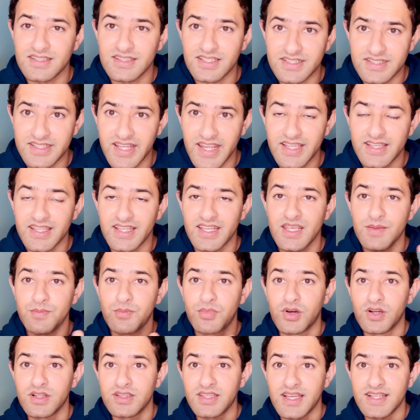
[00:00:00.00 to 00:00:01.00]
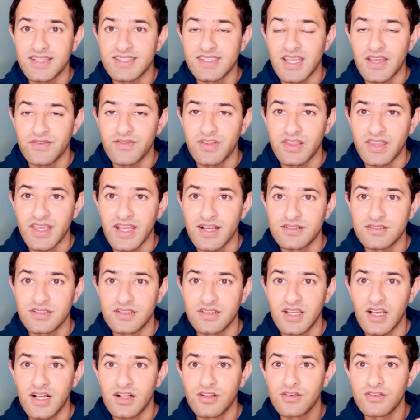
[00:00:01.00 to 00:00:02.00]
the day that he put that
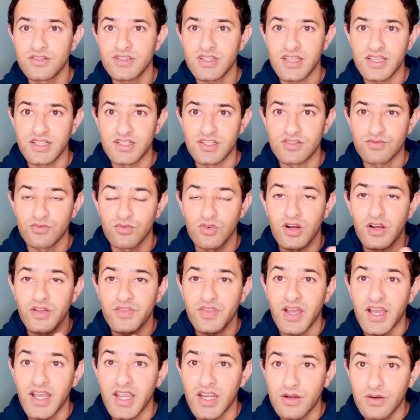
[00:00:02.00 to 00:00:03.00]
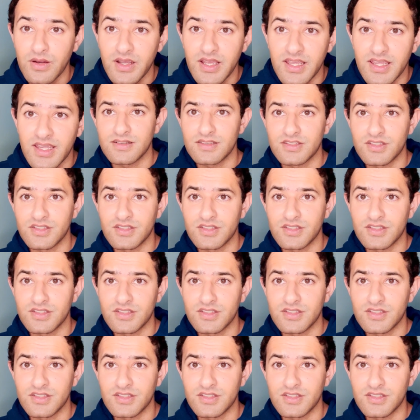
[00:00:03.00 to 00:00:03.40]
$7,000 in his Roth IRA.